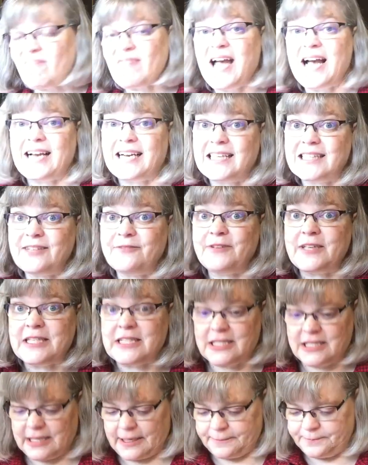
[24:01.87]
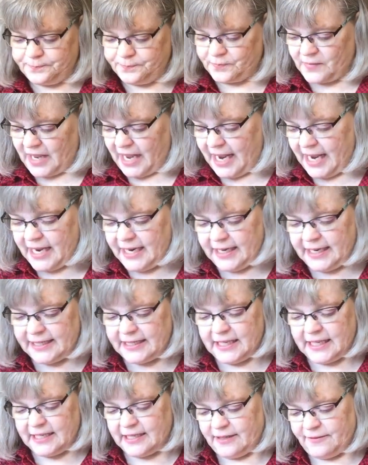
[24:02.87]
I got the fence done. And I
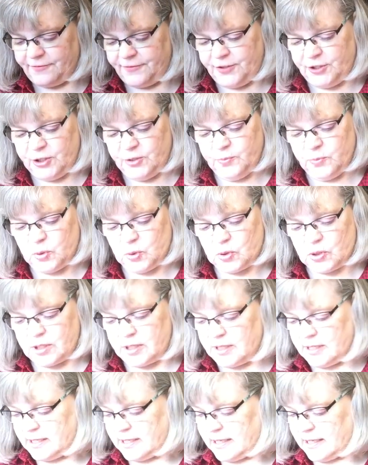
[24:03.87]
got a few more,